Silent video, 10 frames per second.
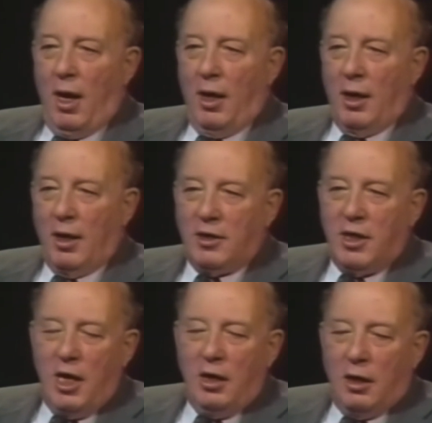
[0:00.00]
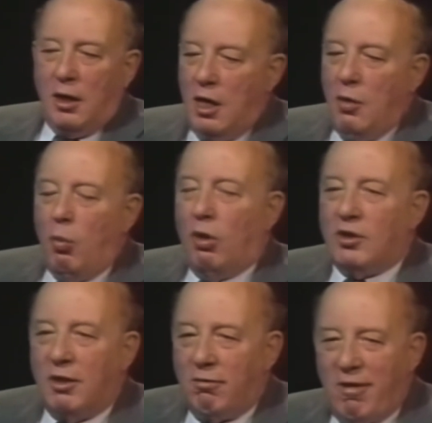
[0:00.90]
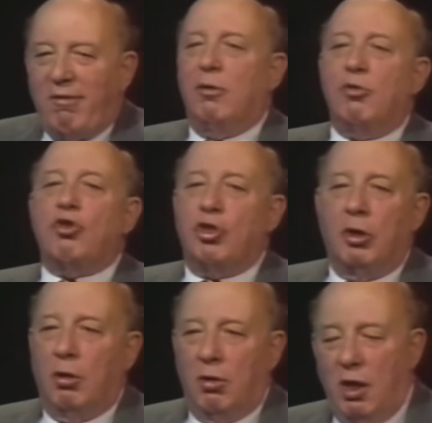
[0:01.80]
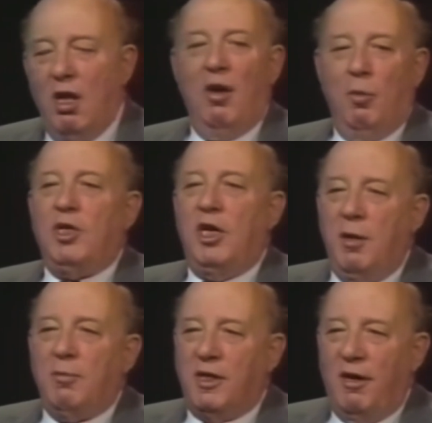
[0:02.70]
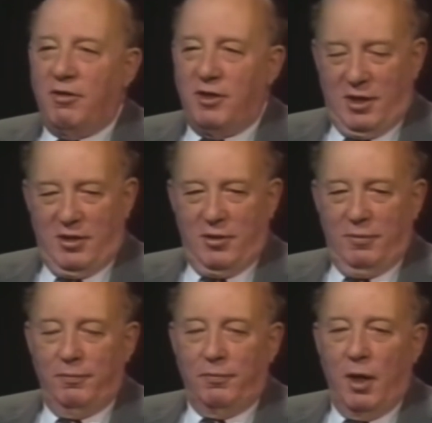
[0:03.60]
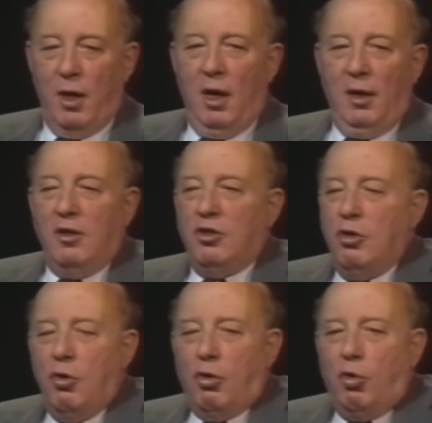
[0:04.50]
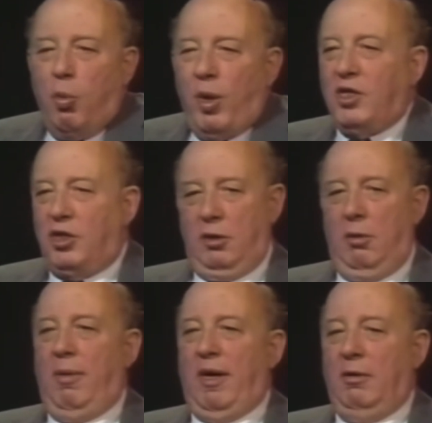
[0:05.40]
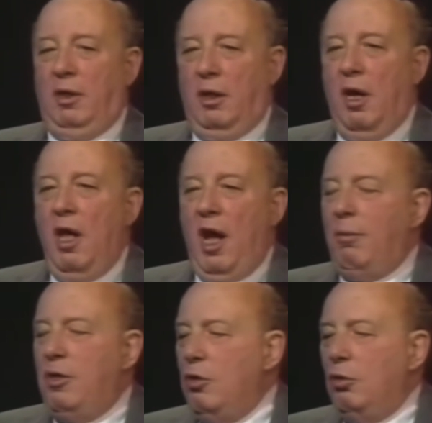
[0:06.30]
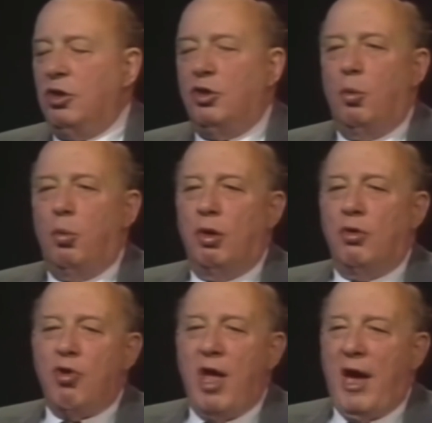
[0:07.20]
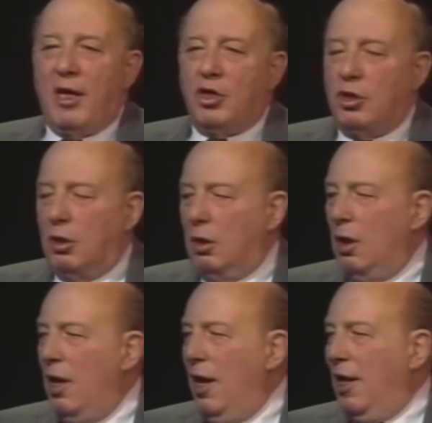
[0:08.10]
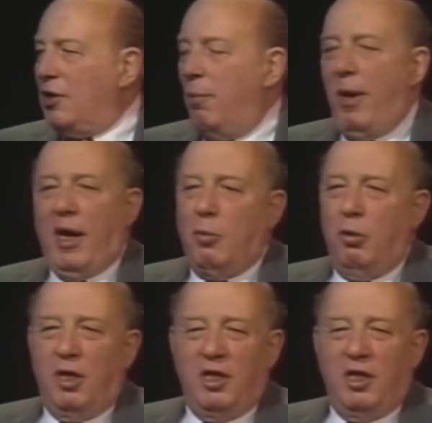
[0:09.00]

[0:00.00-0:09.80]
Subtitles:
And I say that he was a revolutionary, which he himself says. There's no question about it. I mean, he uses the word reaction as a bad word.